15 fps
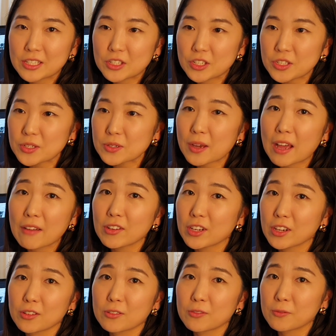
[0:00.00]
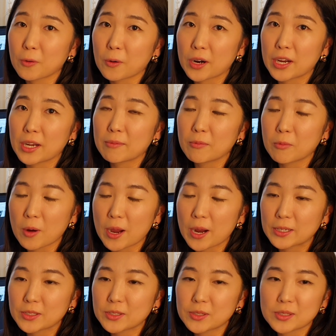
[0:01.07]
just to have another forum
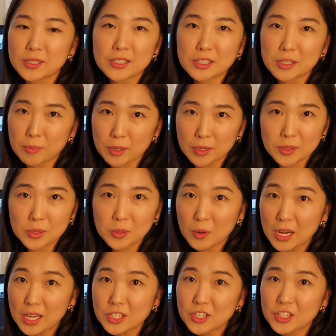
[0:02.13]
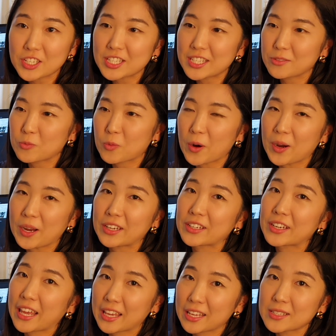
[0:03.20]
where students could post questions where I
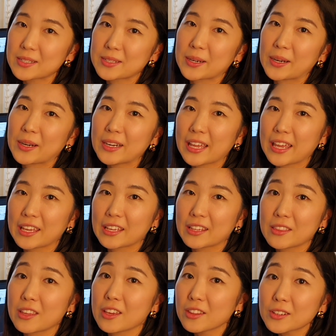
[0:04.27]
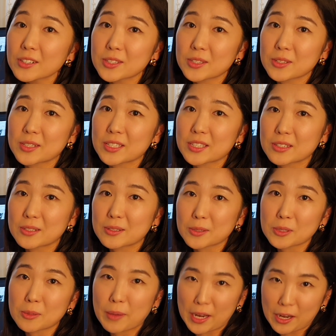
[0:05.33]
could answer, and the other students could
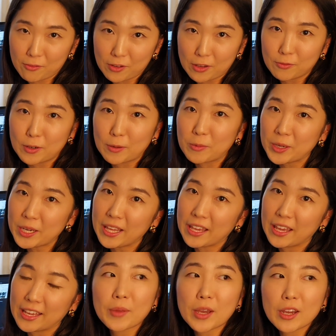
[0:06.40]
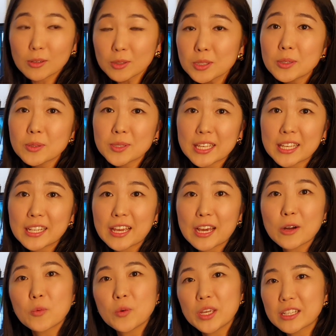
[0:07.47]
also benefit from reading it. I also send
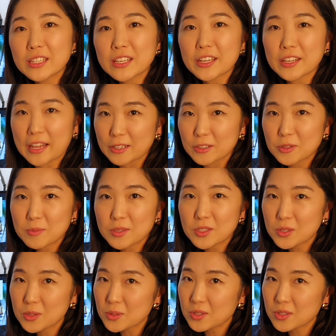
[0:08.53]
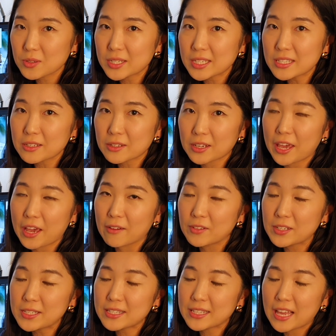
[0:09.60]
out weekly announcements to students on
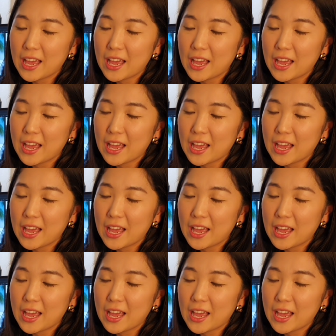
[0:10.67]
Canvas